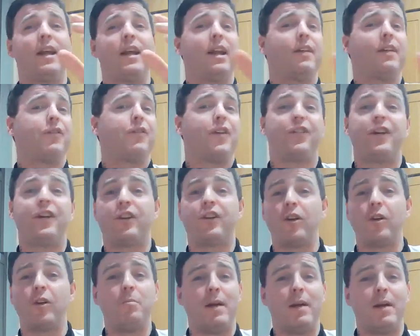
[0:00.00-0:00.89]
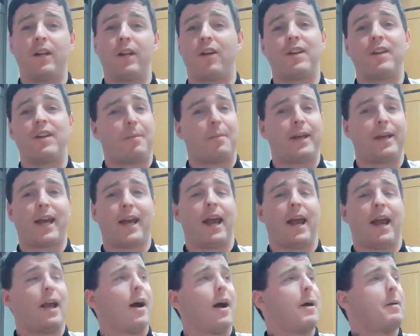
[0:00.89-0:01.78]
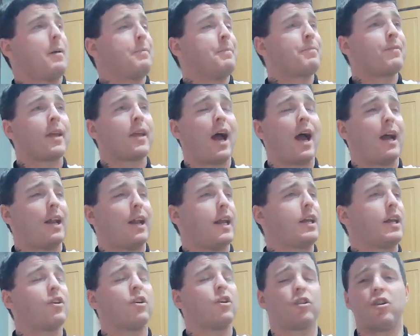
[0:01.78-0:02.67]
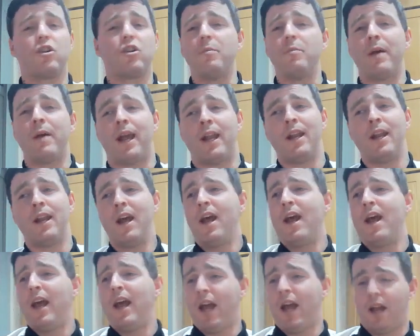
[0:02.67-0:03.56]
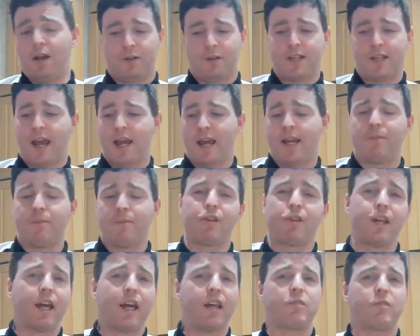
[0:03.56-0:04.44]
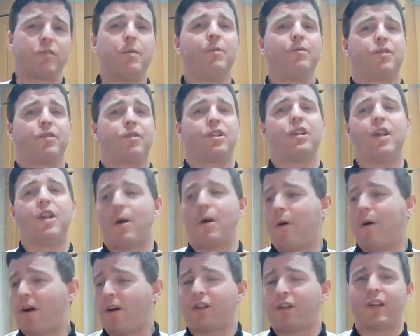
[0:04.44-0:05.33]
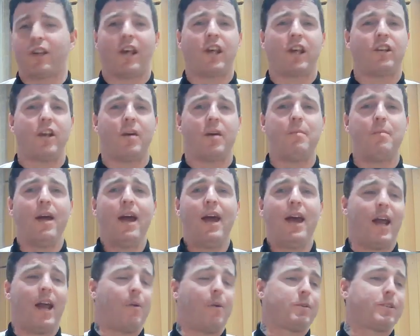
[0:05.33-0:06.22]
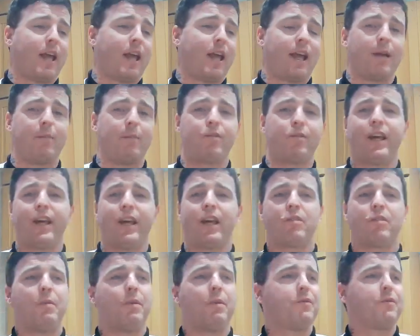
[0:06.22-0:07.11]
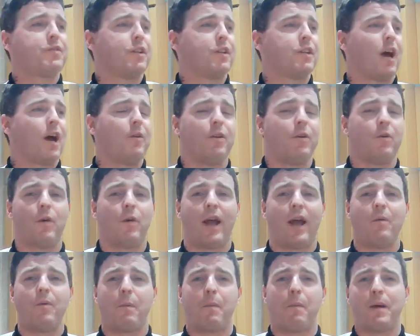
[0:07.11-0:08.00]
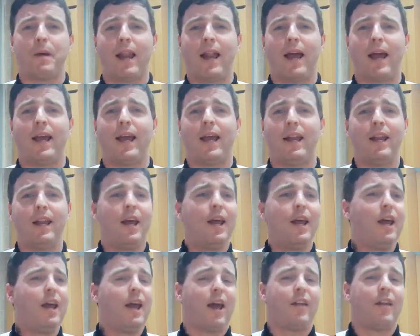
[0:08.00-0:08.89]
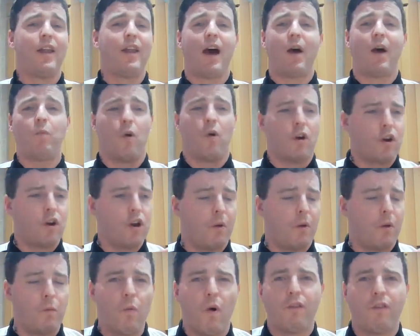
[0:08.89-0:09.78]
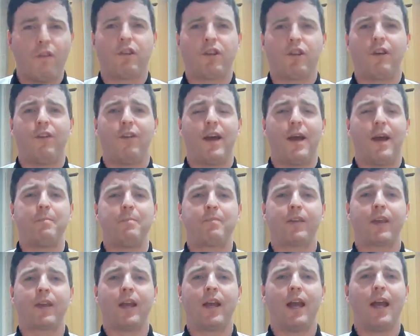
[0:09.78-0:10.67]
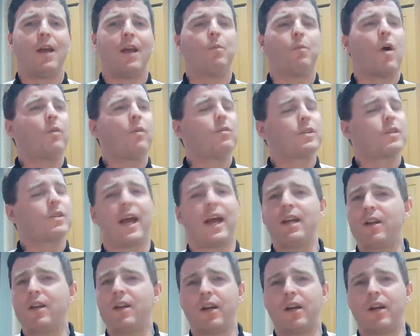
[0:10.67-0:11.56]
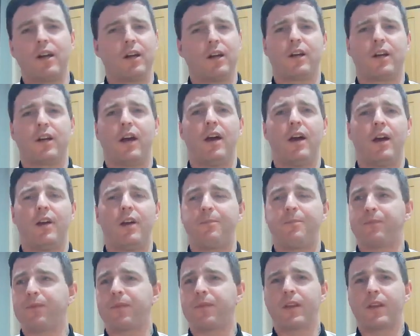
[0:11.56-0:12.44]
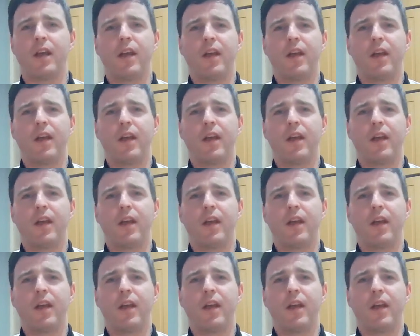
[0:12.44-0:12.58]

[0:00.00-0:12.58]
we did £52 million on Naby Keita, and he could come in. It would take him 6 months to know our system. It would take him 6 months to know the way we're playing and what Klopp wants of him. It won't take Coutinho